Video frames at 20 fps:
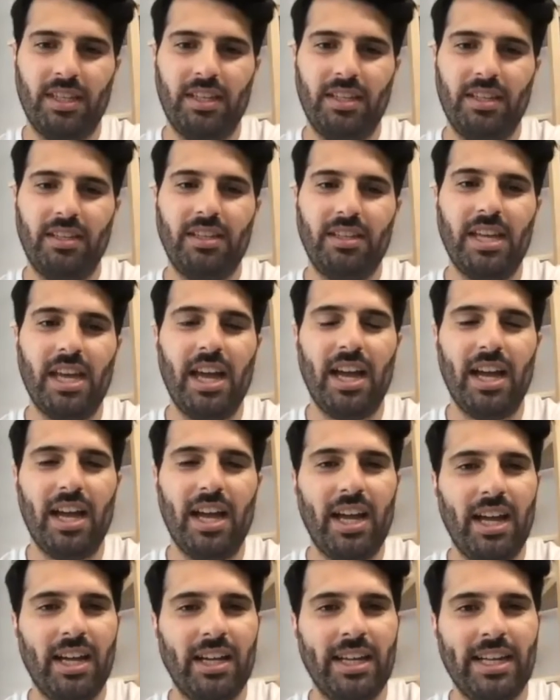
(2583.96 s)
Yeah,
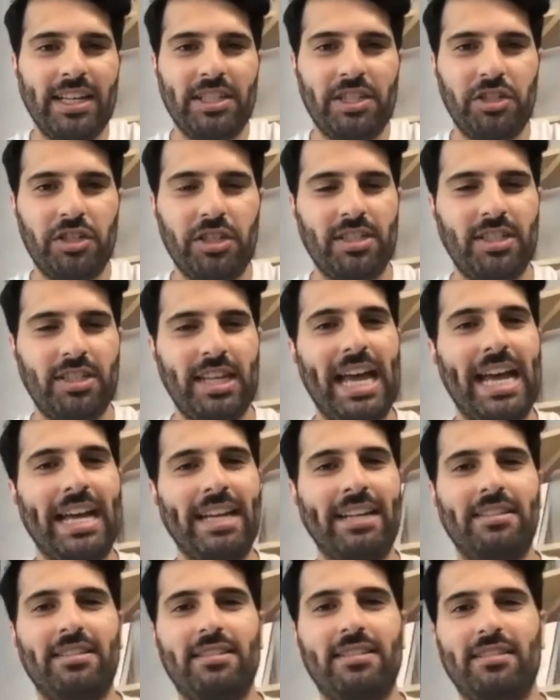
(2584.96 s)
I guess just to add
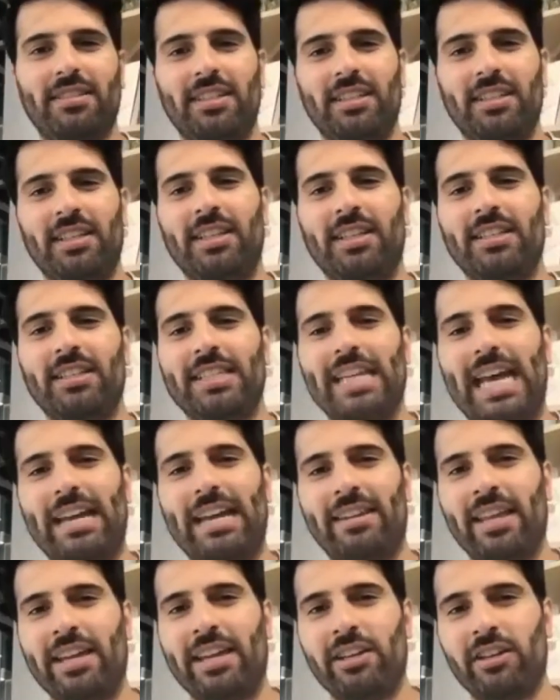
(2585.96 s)

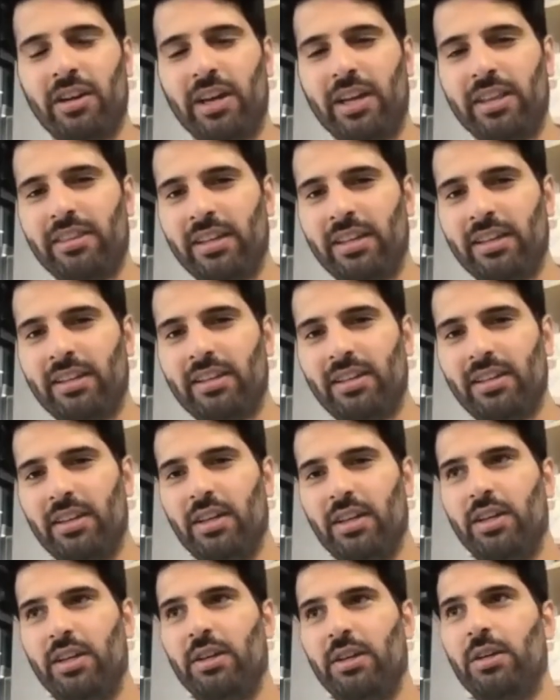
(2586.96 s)
that, I think,
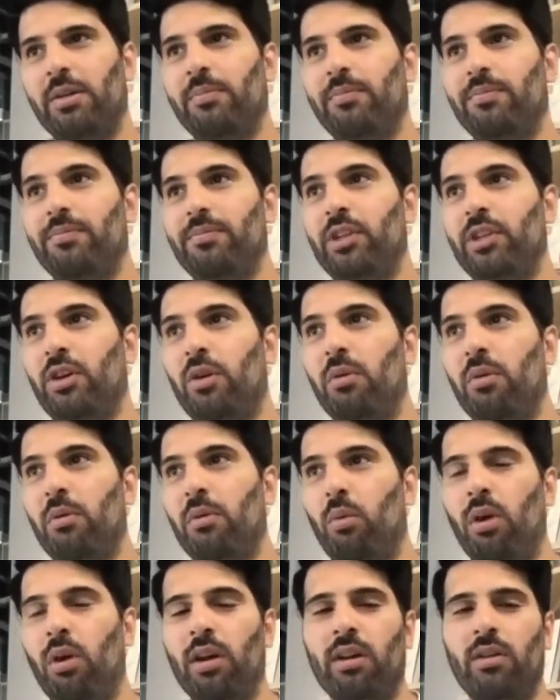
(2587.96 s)

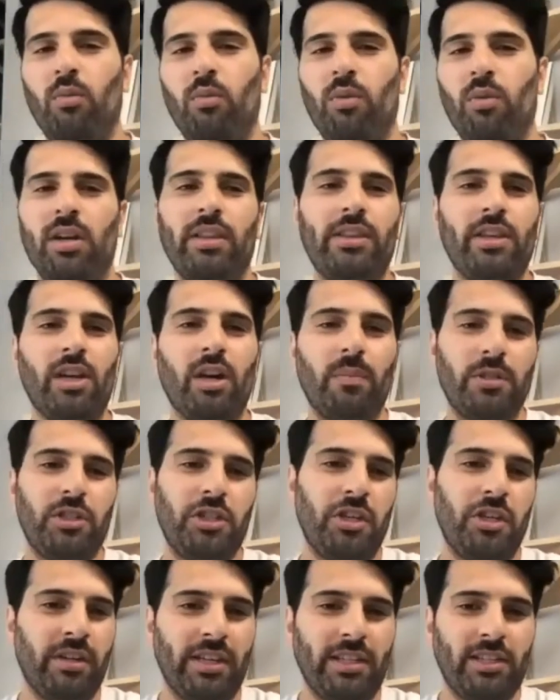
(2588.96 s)
what are the
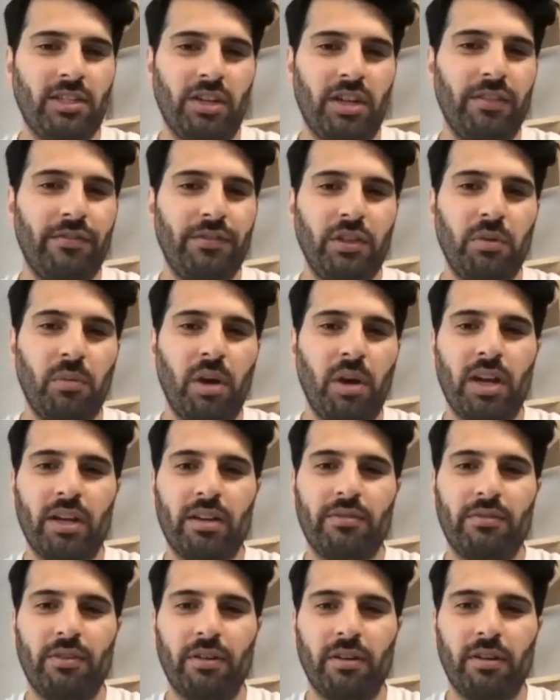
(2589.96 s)
opportunities? And if you work
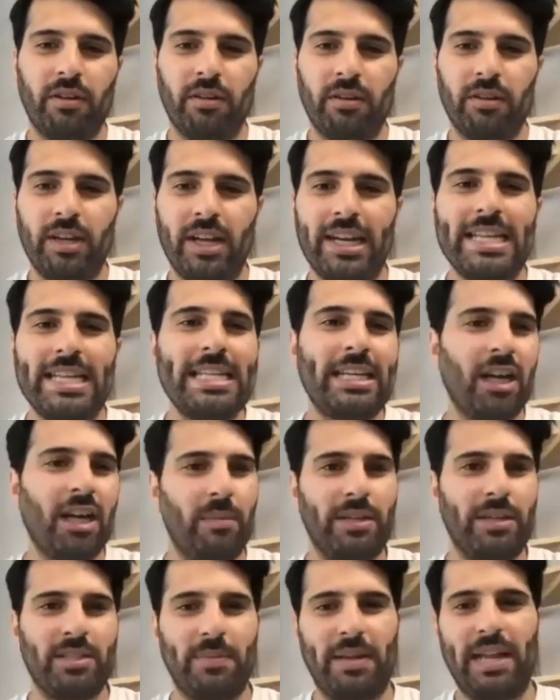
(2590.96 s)
for an
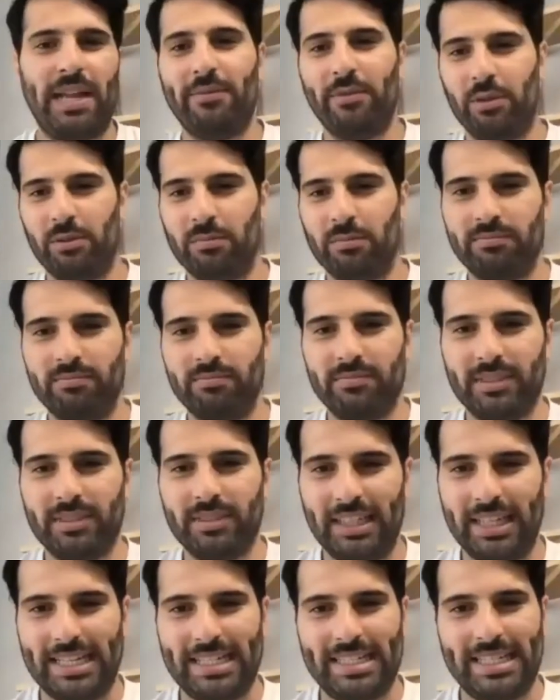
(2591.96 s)
e-commerce platform,
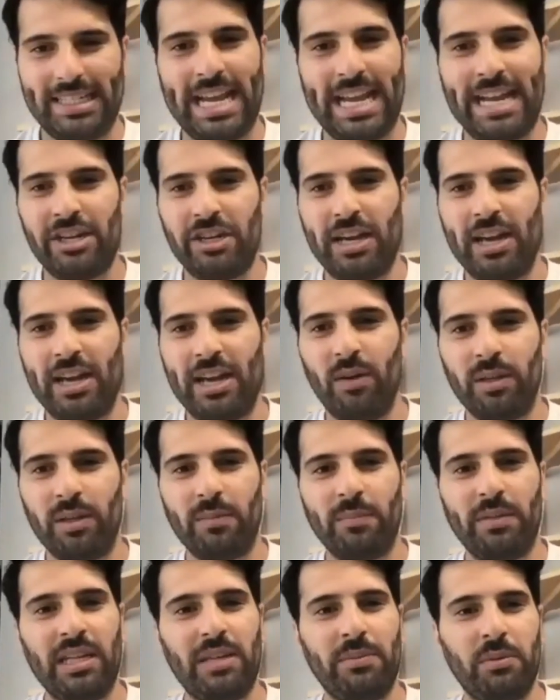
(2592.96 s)
let's say, and you're helping
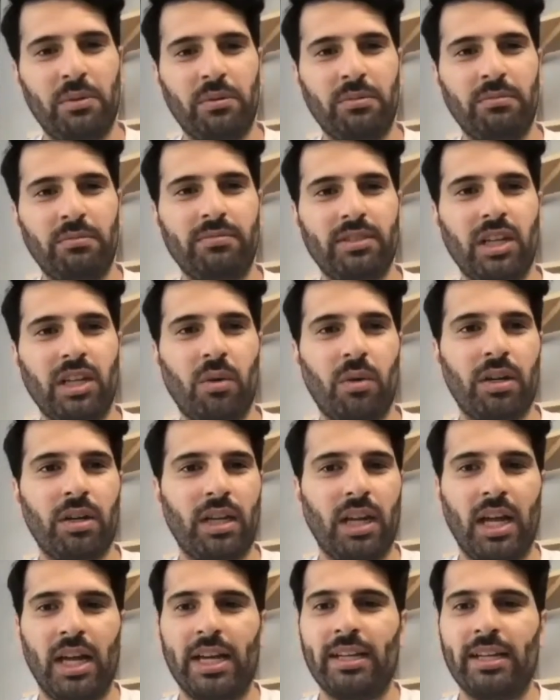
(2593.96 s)
people go
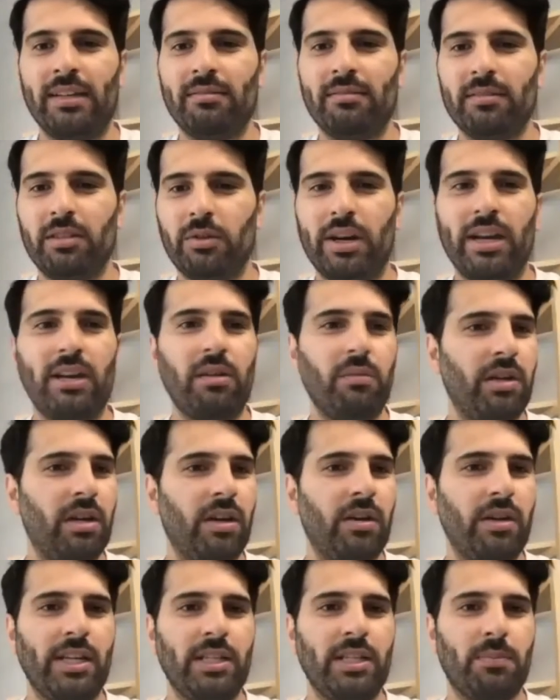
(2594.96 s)
online, great. We know
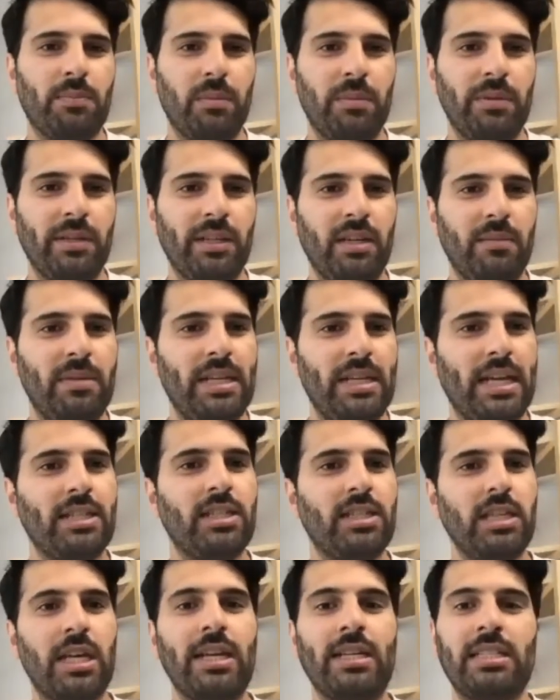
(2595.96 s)
it's probably going to be a
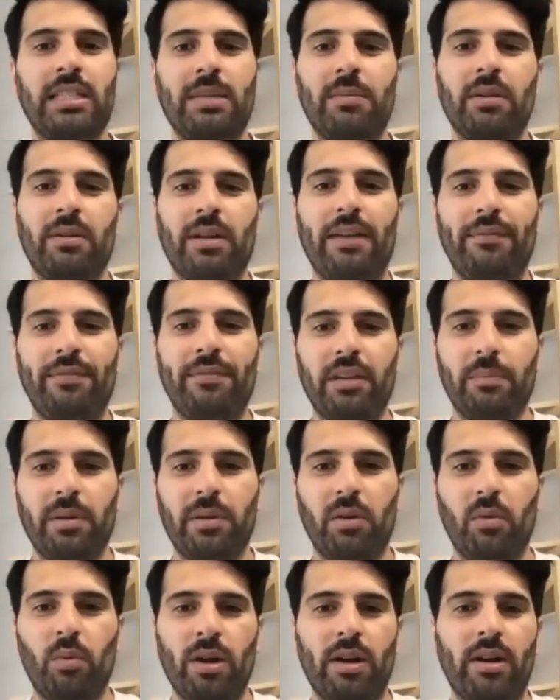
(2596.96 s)
certain demographic,
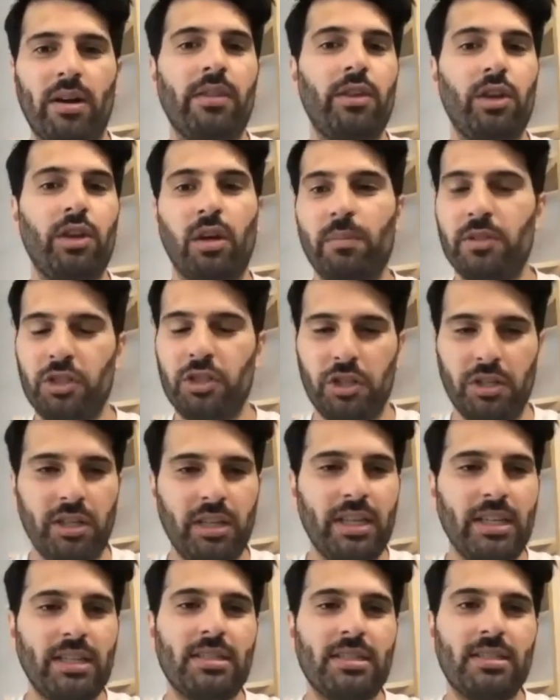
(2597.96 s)
but where are the
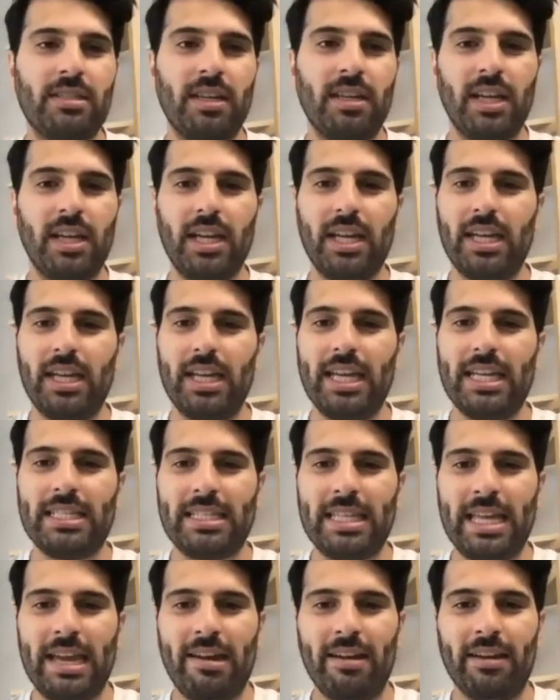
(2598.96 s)
opportunities? Is
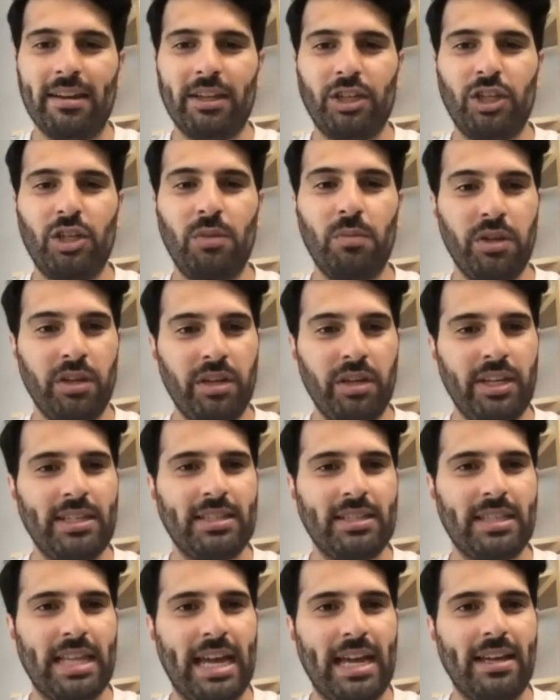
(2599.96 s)
there communities
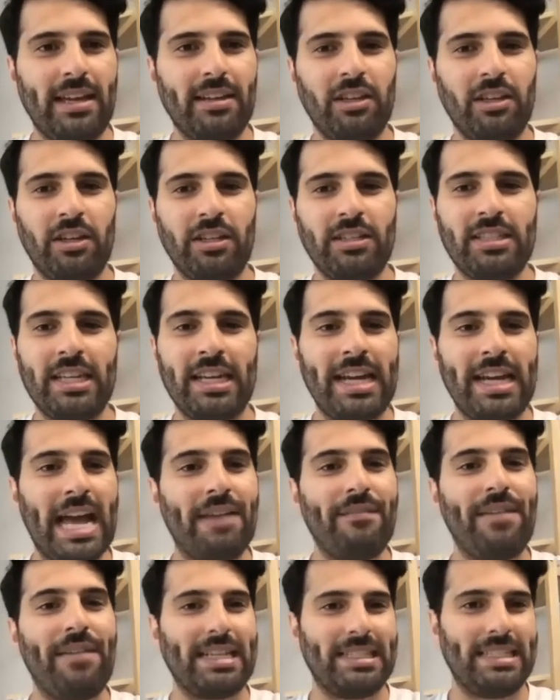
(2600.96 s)
that, didn't have
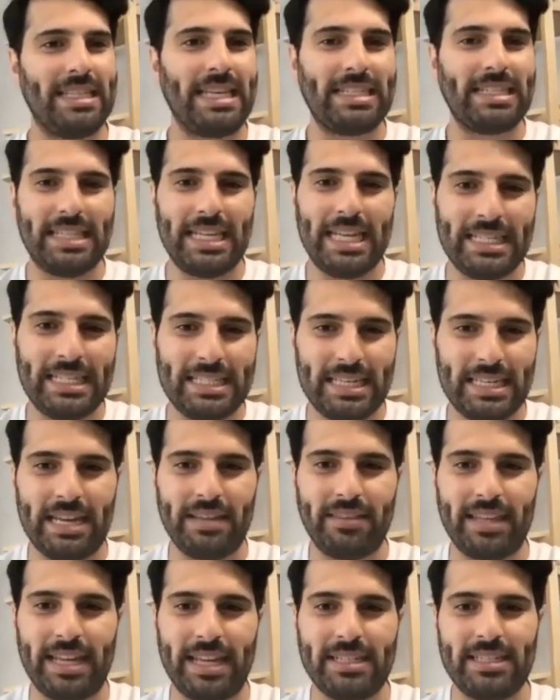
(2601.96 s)
access to internet,
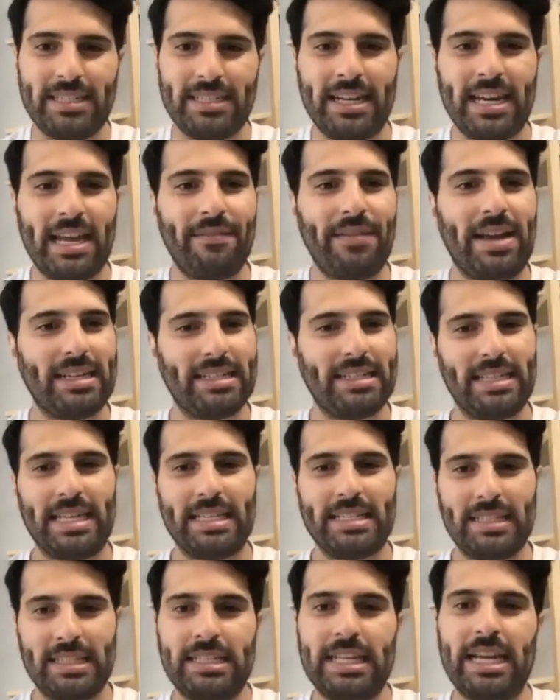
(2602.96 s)
that didn't have
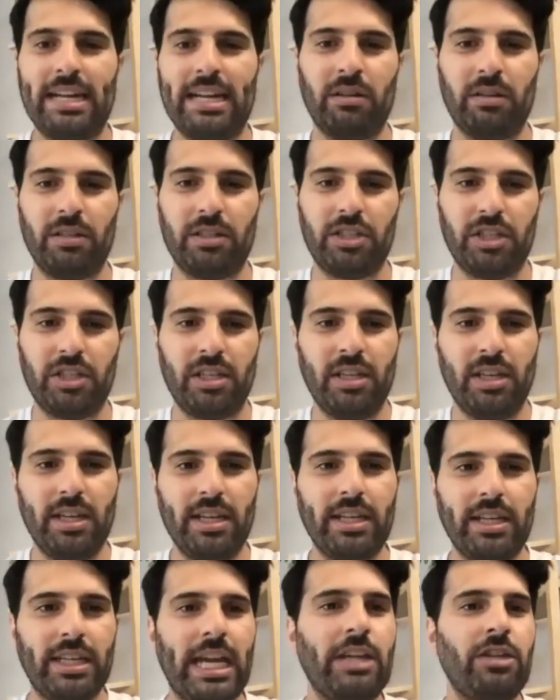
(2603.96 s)
access to technology?
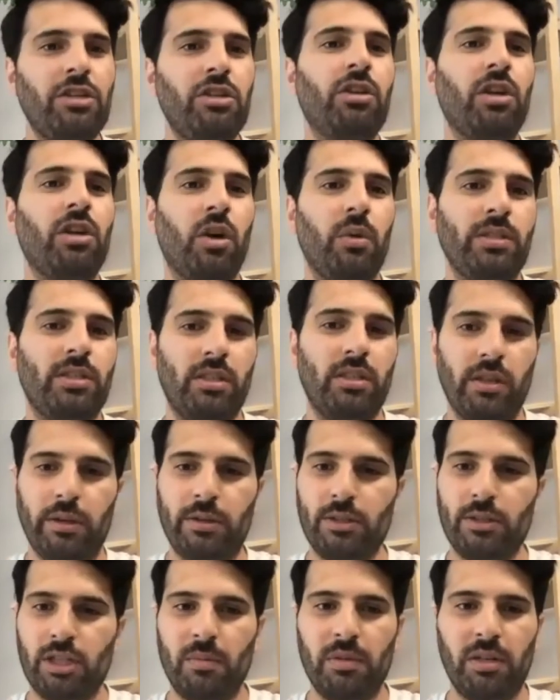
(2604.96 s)
Can you go into
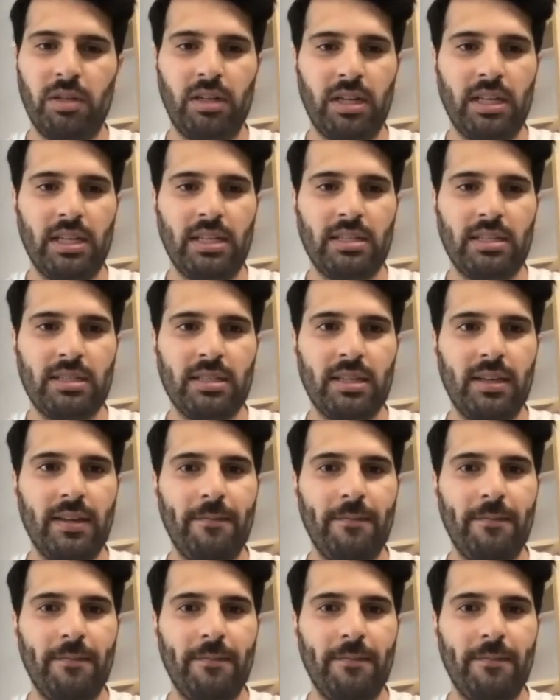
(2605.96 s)
those communities?